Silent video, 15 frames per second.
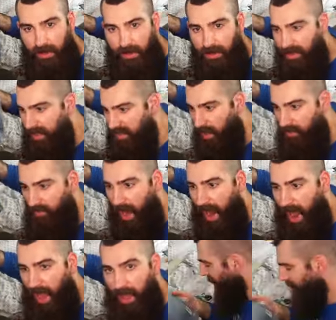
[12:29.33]
These are
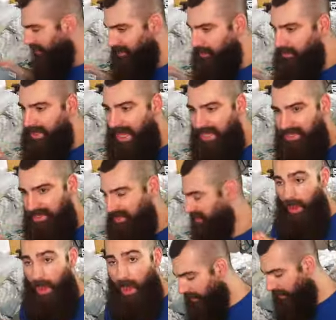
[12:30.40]
rare who's a legend.
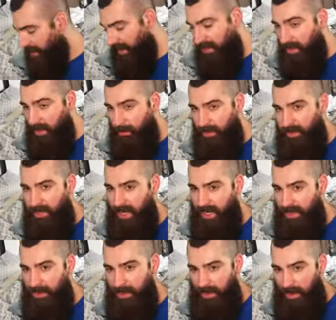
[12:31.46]
I can't appreciate
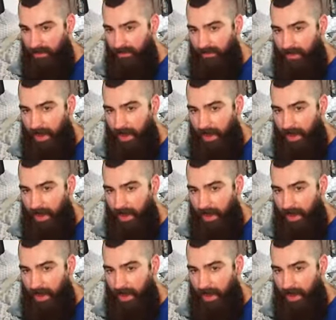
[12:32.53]
you enough,